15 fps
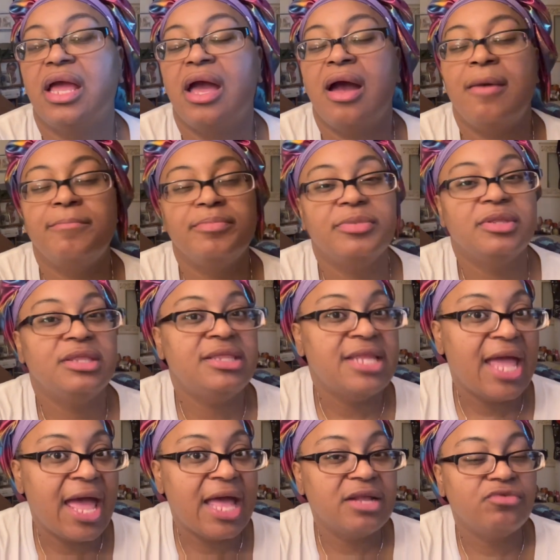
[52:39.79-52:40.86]
I'm
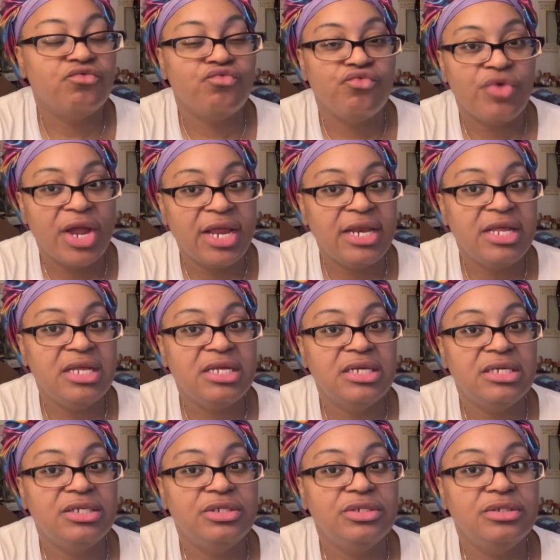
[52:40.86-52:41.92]
not ready
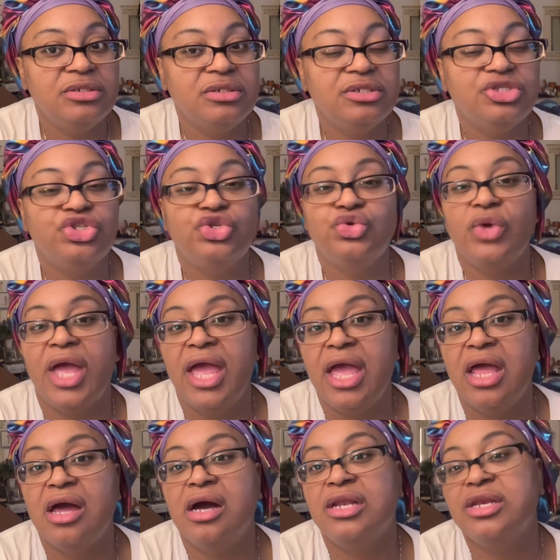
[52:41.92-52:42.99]
to
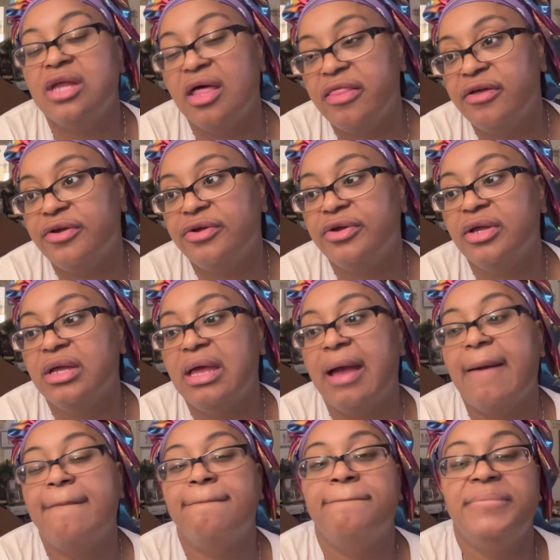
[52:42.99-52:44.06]
add another
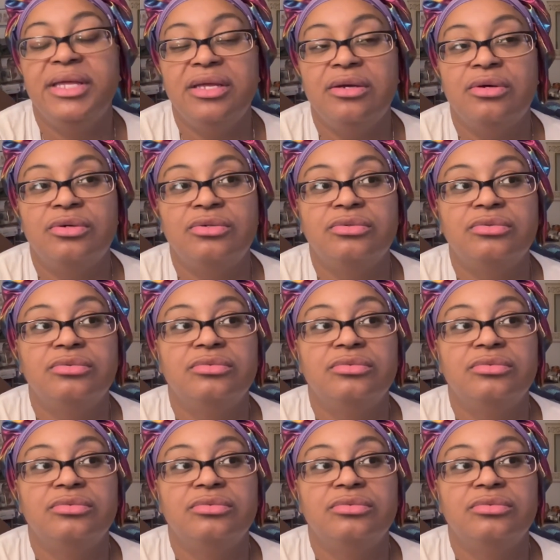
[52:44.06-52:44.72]
bill